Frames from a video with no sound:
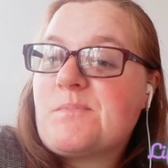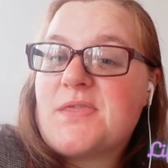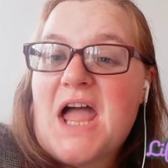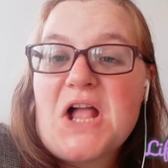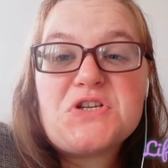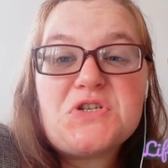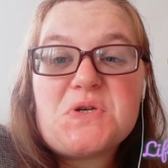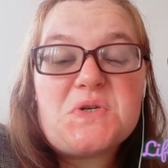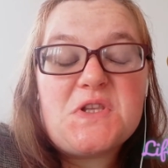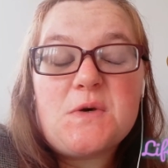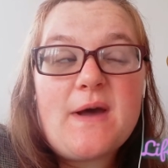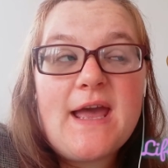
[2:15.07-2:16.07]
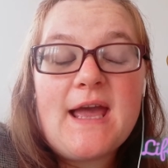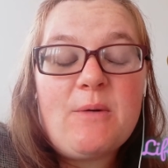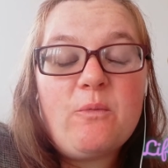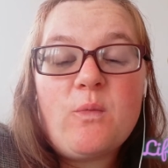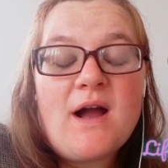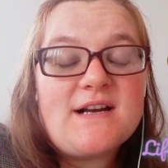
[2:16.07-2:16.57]
that's just the way it
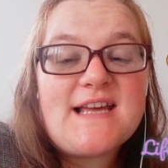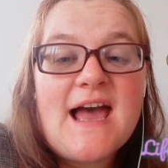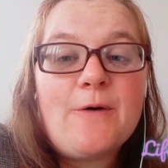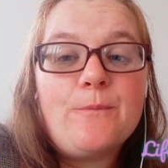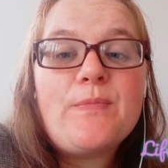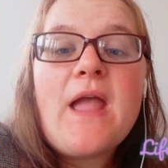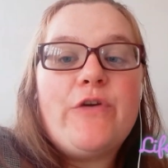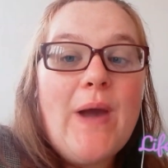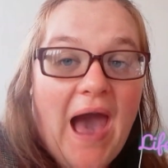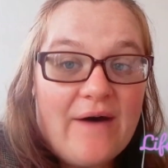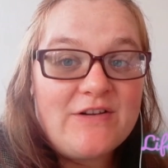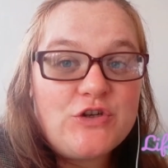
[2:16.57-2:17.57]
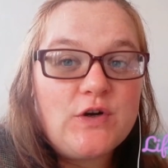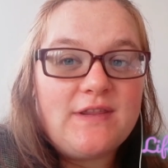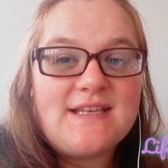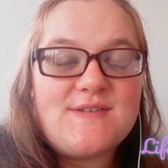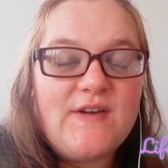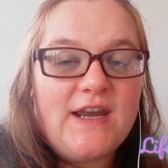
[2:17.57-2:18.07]
worked out. If you have
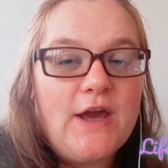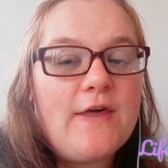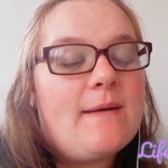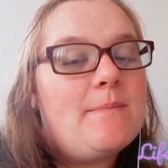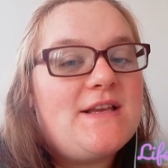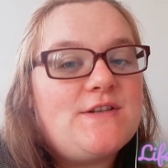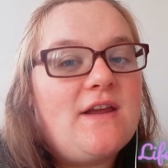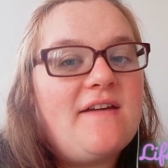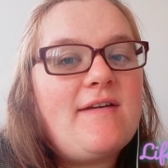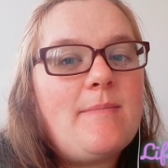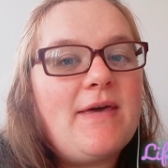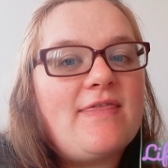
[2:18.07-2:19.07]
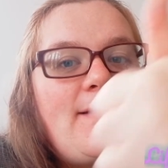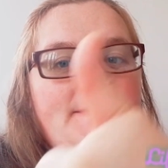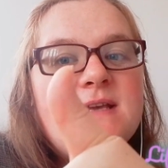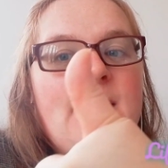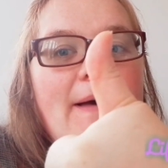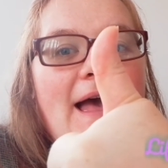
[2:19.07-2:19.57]
enjoyed this video, then please do give it a big
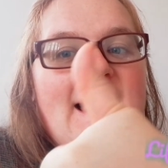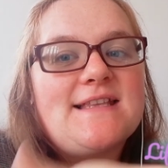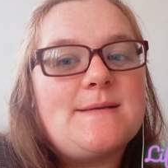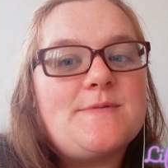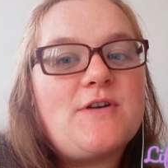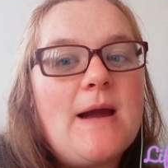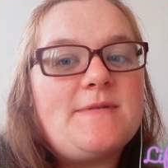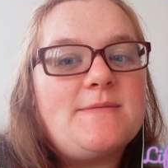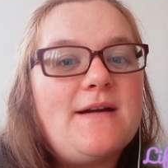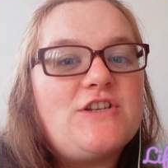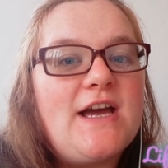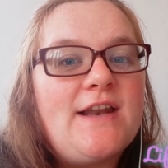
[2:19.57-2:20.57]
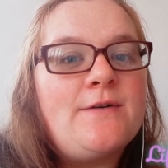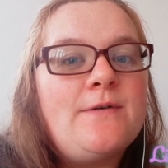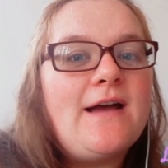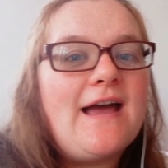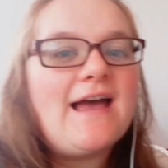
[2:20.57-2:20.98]
thumbs up and subscribe to my channel.